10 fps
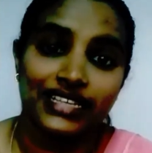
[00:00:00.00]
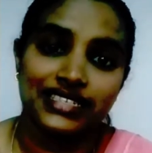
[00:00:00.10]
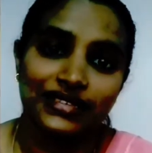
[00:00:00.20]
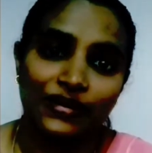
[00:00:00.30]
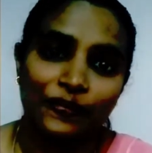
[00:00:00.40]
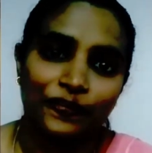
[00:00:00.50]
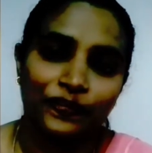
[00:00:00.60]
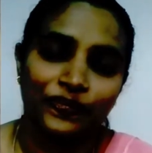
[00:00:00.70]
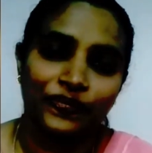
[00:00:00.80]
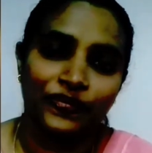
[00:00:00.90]
nest,
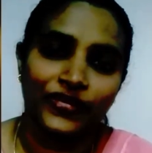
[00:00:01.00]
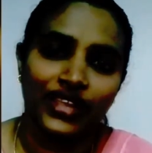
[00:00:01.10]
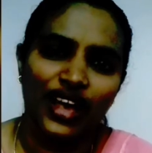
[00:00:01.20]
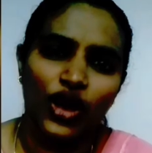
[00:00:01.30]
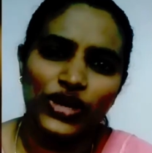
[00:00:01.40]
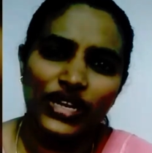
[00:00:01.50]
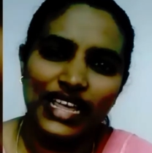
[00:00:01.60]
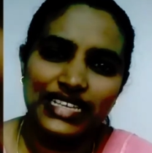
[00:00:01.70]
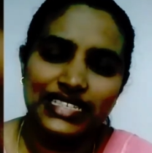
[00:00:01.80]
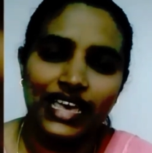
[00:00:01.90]
how
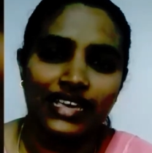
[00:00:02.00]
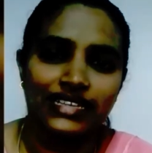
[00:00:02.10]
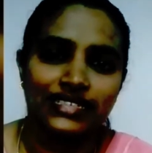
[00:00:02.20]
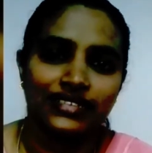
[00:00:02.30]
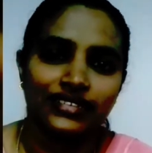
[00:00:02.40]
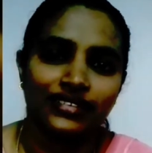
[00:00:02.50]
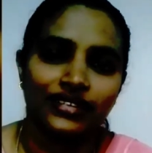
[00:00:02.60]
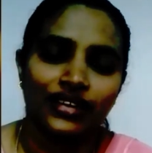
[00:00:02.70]
it lays eggs,